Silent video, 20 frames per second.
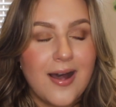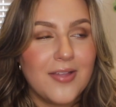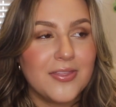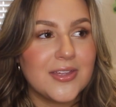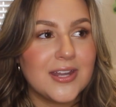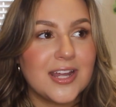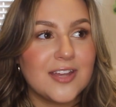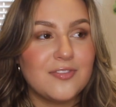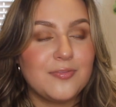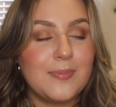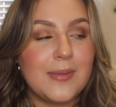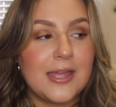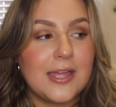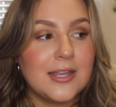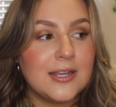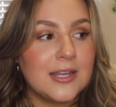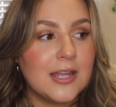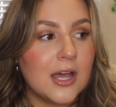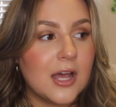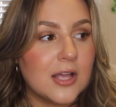that I've
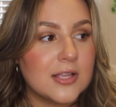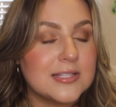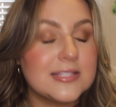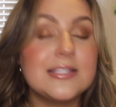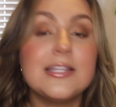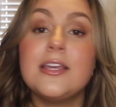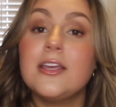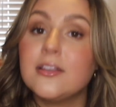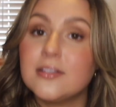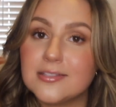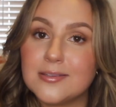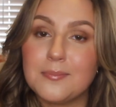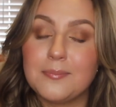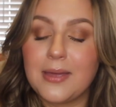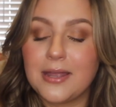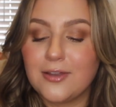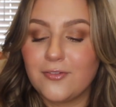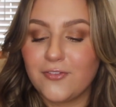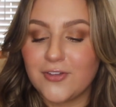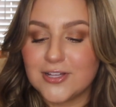been seeing some
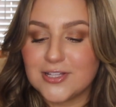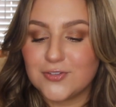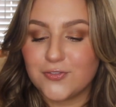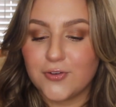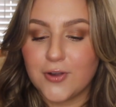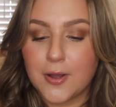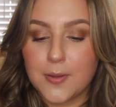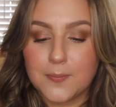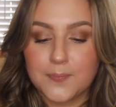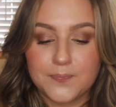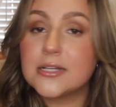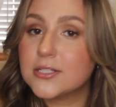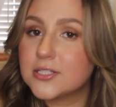benefits from.